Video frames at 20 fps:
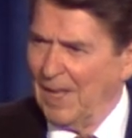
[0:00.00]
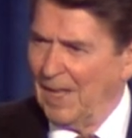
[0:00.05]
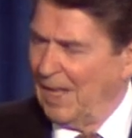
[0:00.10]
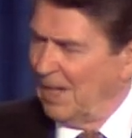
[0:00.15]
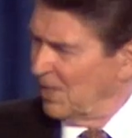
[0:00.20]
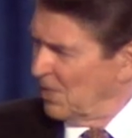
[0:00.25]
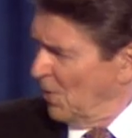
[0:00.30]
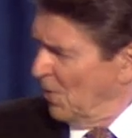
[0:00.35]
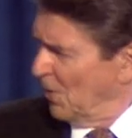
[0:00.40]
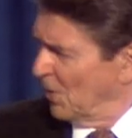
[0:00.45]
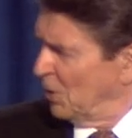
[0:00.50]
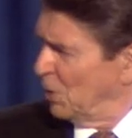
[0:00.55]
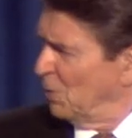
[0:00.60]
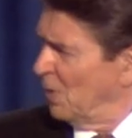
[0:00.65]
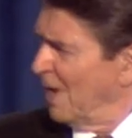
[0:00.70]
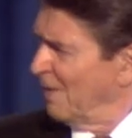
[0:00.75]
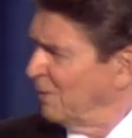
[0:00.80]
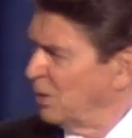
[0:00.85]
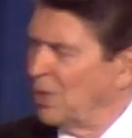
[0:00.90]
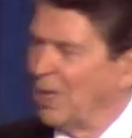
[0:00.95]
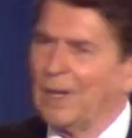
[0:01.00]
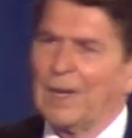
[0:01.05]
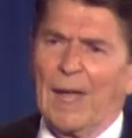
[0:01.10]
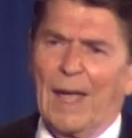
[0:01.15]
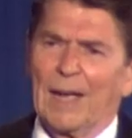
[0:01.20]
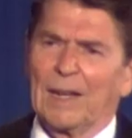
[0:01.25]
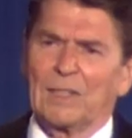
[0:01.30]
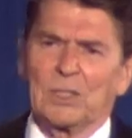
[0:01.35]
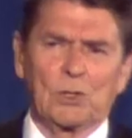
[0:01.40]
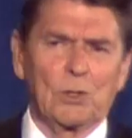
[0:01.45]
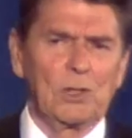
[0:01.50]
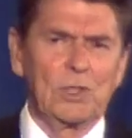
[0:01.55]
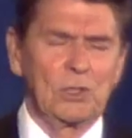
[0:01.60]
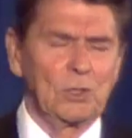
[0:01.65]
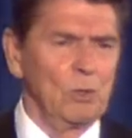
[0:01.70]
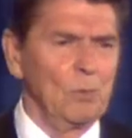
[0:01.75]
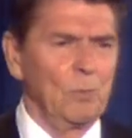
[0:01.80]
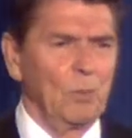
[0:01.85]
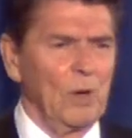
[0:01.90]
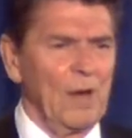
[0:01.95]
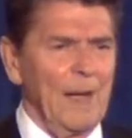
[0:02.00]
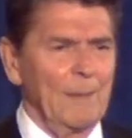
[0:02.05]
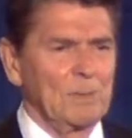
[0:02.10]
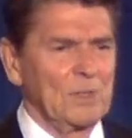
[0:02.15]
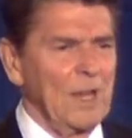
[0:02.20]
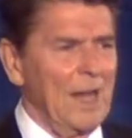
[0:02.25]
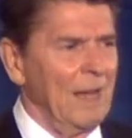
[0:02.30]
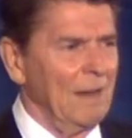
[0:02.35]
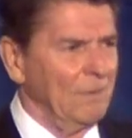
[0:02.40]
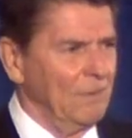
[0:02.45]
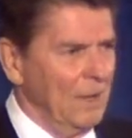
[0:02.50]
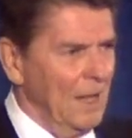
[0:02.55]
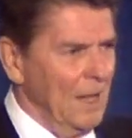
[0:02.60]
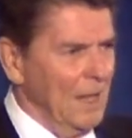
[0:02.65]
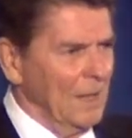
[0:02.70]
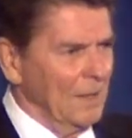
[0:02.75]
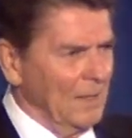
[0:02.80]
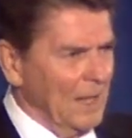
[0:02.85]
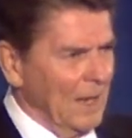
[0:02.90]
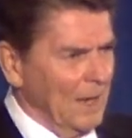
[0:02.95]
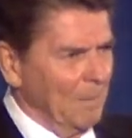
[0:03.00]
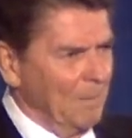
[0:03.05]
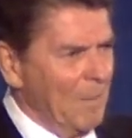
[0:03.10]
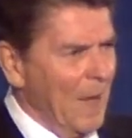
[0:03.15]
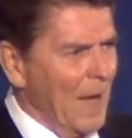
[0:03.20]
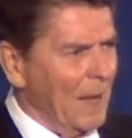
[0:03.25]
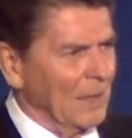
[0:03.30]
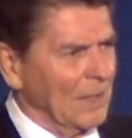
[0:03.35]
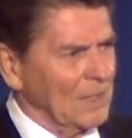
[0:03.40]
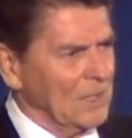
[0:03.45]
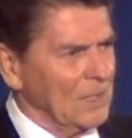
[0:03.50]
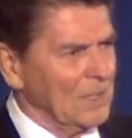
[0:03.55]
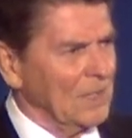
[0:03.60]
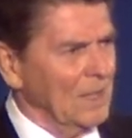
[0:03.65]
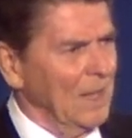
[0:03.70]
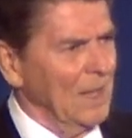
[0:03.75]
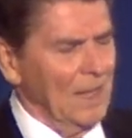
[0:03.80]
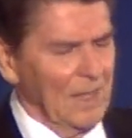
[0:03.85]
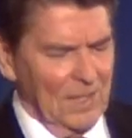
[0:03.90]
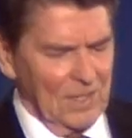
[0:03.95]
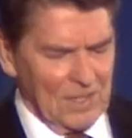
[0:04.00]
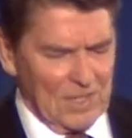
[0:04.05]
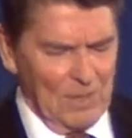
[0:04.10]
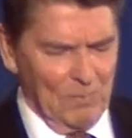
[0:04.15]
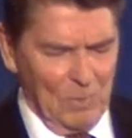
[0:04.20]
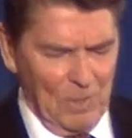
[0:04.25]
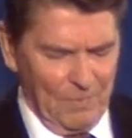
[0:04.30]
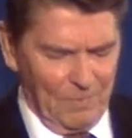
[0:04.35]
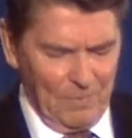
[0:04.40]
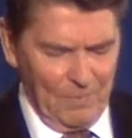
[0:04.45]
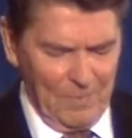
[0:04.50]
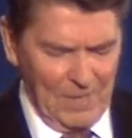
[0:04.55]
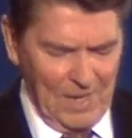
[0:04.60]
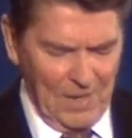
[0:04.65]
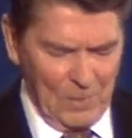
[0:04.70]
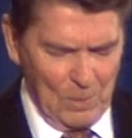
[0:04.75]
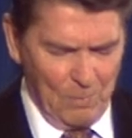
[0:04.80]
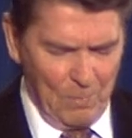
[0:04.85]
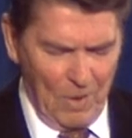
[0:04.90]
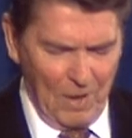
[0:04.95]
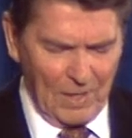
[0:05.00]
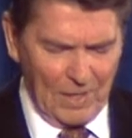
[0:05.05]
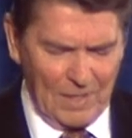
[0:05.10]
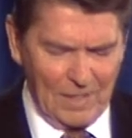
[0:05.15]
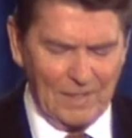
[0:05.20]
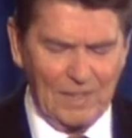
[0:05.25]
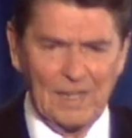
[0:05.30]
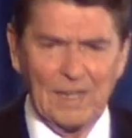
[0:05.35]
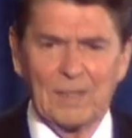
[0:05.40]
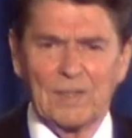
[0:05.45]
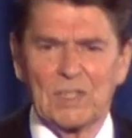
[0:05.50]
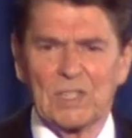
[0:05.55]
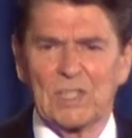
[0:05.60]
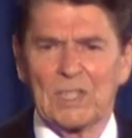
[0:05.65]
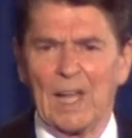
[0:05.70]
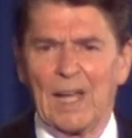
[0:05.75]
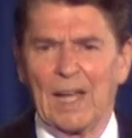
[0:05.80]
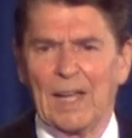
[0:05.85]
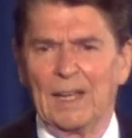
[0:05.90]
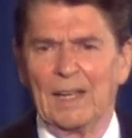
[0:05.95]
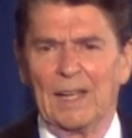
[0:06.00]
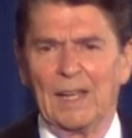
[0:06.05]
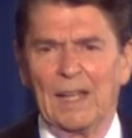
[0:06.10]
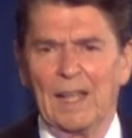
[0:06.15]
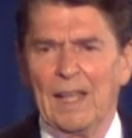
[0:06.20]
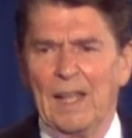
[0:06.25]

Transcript: And as long as you have Chick Hecht, shouldn't you perhaps have then a balance, someone from the other party on the other side?